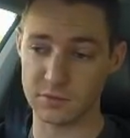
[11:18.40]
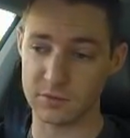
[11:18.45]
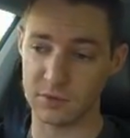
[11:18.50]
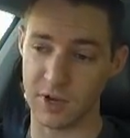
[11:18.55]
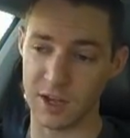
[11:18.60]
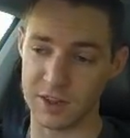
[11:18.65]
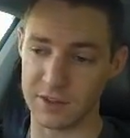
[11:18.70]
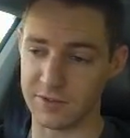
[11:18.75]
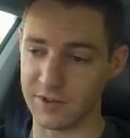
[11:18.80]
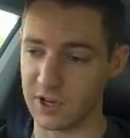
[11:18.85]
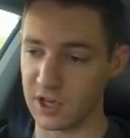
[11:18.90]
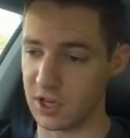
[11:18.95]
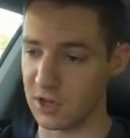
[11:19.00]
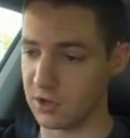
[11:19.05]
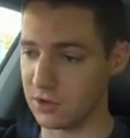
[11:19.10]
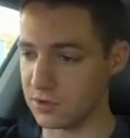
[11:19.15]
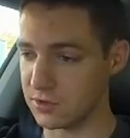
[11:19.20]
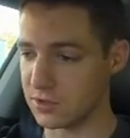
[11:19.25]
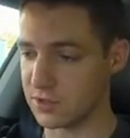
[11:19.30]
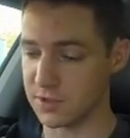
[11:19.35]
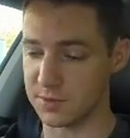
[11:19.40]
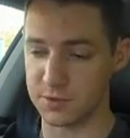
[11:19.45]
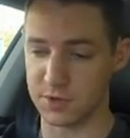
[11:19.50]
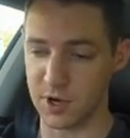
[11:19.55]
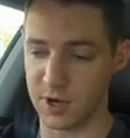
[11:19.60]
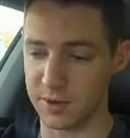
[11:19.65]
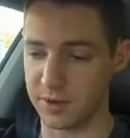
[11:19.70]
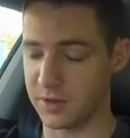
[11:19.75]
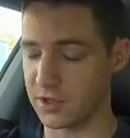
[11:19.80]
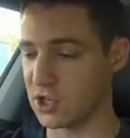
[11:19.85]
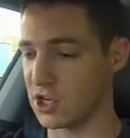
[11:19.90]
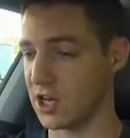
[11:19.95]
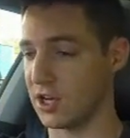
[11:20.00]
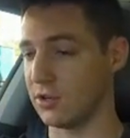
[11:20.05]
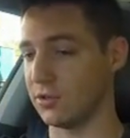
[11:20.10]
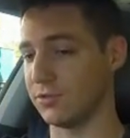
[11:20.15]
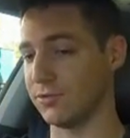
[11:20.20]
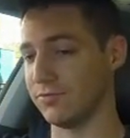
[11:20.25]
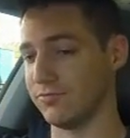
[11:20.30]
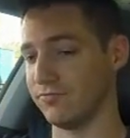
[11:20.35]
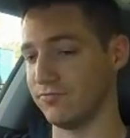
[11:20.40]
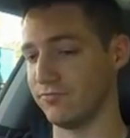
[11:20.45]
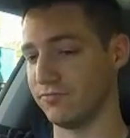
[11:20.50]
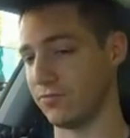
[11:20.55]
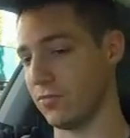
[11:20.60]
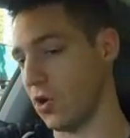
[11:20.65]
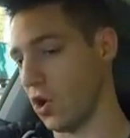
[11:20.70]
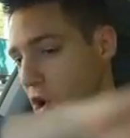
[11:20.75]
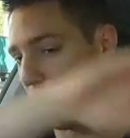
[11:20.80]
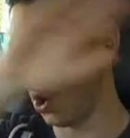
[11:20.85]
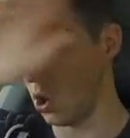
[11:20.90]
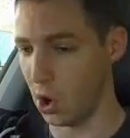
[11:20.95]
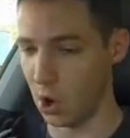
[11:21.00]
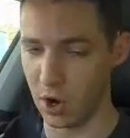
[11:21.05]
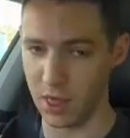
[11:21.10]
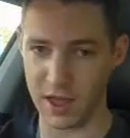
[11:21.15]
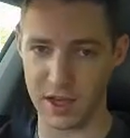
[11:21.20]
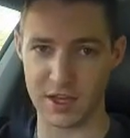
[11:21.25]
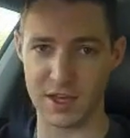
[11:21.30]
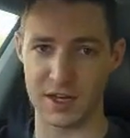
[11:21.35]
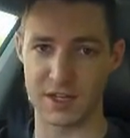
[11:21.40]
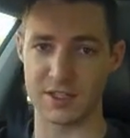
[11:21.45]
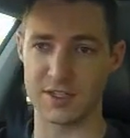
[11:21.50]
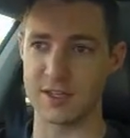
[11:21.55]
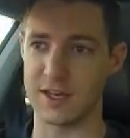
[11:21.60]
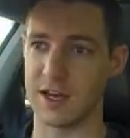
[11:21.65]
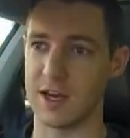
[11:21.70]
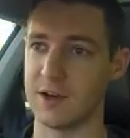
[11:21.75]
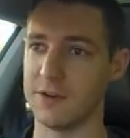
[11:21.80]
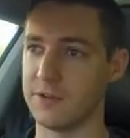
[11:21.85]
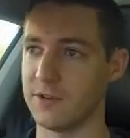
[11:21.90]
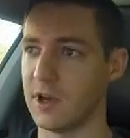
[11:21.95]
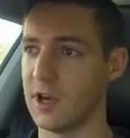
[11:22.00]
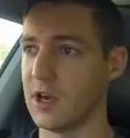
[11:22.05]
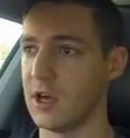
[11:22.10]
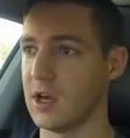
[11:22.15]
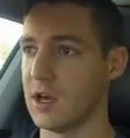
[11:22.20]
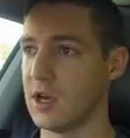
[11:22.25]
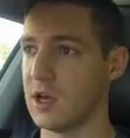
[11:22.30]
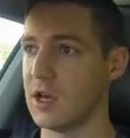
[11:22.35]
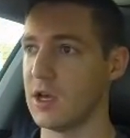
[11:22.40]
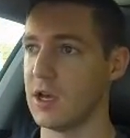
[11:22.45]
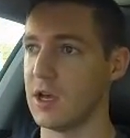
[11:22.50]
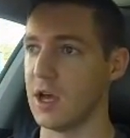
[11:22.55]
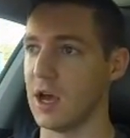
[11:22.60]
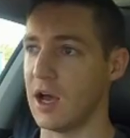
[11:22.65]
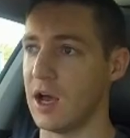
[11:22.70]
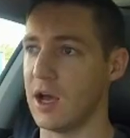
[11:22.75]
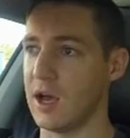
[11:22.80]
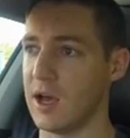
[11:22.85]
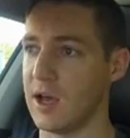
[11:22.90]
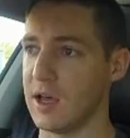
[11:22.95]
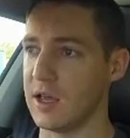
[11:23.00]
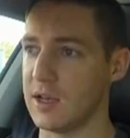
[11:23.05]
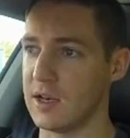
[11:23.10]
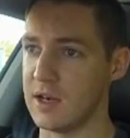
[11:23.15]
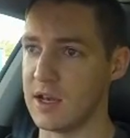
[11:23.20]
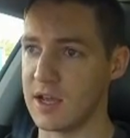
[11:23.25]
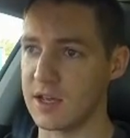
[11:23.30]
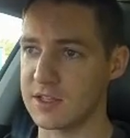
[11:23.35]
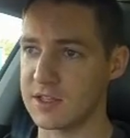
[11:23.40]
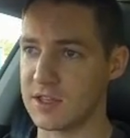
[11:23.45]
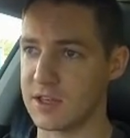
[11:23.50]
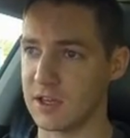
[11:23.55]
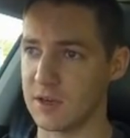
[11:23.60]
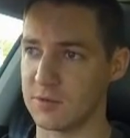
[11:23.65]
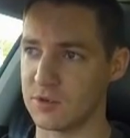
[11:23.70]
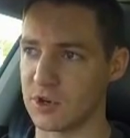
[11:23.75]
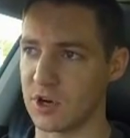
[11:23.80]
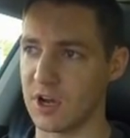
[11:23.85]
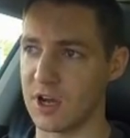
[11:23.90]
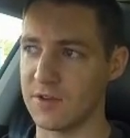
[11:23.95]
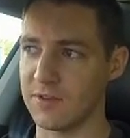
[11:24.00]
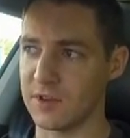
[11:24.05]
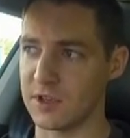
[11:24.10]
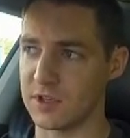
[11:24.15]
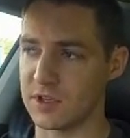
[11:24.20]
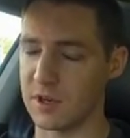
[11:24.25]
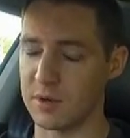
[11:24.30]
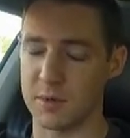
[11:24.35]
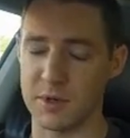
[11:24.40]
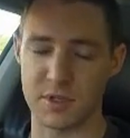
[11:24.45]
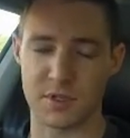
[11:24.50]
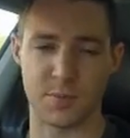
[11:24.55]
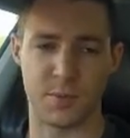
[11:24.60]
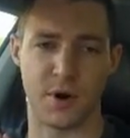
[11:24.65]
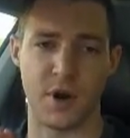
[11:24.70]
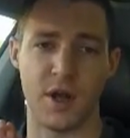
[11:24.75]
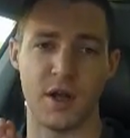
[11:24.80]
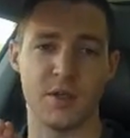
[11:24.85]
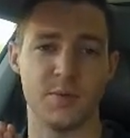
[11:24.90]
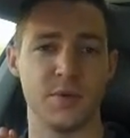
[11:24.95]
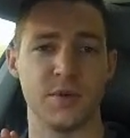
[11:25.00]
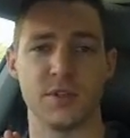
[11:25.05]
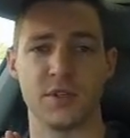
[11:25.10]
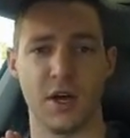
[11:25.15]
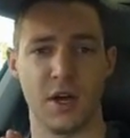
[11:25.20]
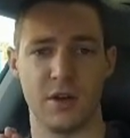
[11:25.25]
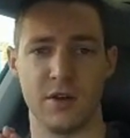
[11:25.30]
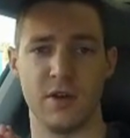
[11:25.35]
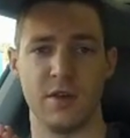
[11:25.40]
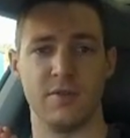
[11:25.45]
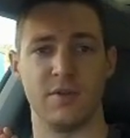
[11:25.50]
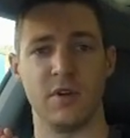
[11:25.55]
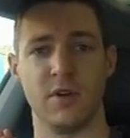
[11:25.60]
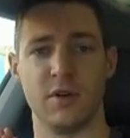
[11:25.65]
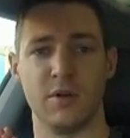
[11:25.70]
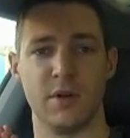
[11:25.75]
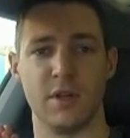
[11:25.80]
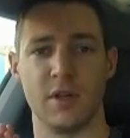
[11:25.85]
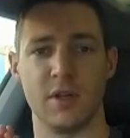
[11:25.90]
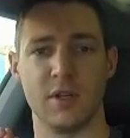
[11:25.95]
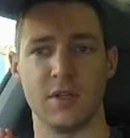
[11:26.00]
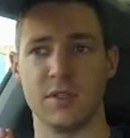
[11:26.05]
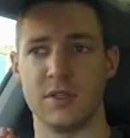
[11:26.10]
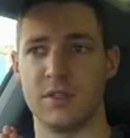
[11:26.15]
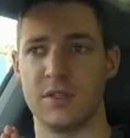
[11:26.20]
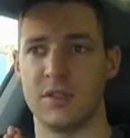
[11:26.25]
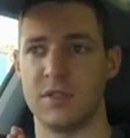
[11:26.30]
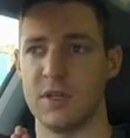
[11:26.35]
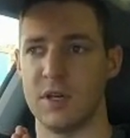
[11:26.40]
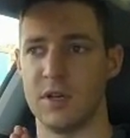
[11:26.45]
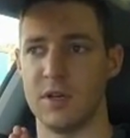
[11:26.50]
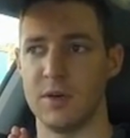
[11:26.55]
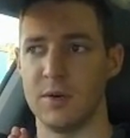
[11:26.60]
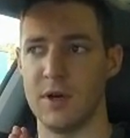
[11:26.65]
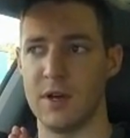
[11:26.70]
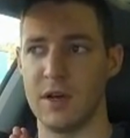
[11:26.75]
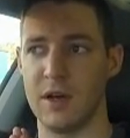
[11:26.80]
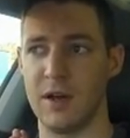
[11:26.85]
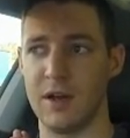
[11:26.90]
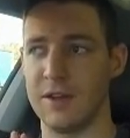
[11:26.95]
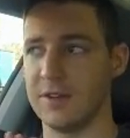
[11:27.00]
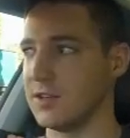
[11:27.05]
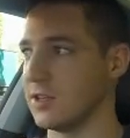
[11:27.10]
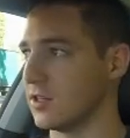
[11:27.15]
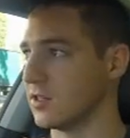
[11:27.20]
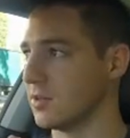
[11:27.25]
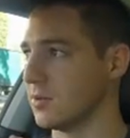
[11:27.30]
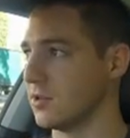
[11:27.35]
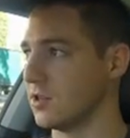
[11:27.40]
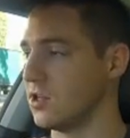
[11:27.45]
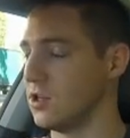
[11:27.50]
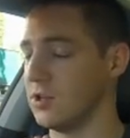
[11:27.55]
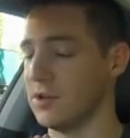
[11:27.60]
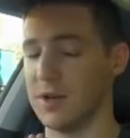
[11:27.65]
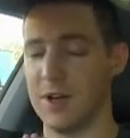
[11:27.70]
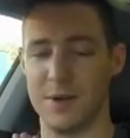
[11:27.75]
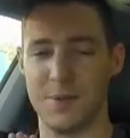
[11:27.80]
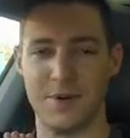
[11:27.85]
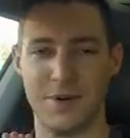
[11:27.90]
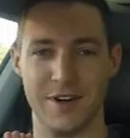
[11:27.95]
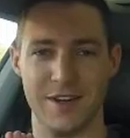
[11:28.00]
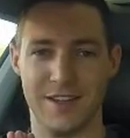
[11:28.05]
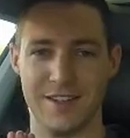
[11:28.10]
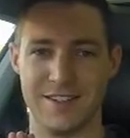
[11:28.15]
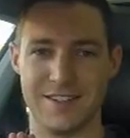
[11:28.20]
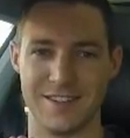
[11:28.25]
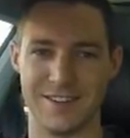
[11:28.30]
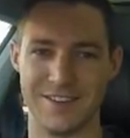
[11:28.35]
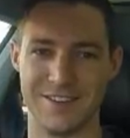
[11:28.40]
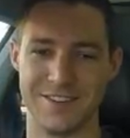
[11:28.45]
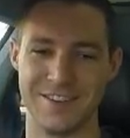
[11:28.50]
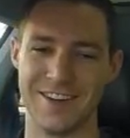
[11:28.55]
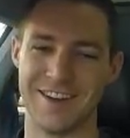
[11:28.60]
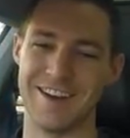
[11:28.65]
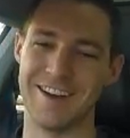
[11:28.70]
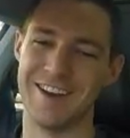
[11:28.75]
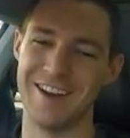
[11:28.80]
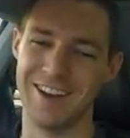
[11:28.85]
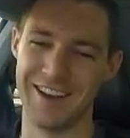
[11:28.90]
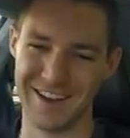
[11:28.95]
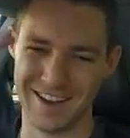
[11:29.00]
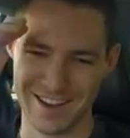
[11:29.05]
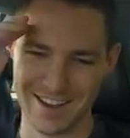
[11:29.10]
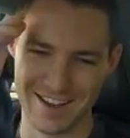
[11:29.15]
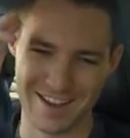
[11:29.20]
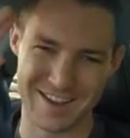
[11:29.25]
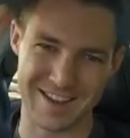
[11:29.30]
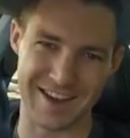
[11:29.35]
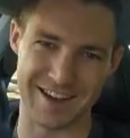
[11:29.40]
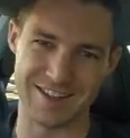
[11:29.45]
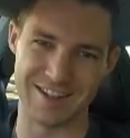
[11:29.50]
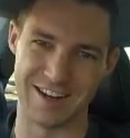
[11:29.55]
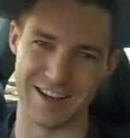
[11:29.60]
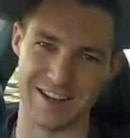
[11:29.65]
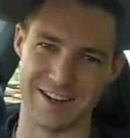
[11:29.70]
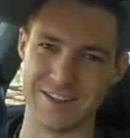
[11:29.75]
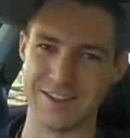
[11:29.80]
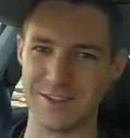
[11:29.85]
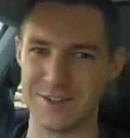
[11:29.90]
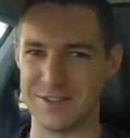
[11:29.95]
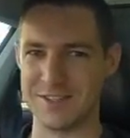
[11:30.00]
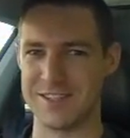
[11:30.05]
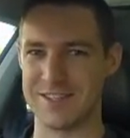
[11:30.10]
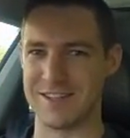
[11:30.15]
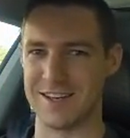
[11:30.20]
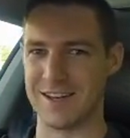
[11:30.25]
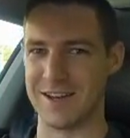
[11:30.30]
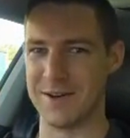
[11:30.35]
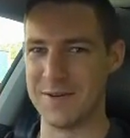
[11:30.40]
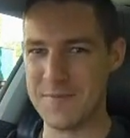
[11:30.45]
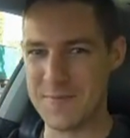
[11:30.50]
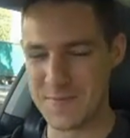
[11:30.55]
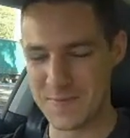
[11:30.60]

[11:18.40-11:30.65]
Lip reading: Like the videos, subscribe to the channel, all of that kind of stuff. Next thing I'm driving is going to be a surprise because I don't even know what it is, so I'll have to get something queued up pretty soon. Catch you later, dudes. See ya.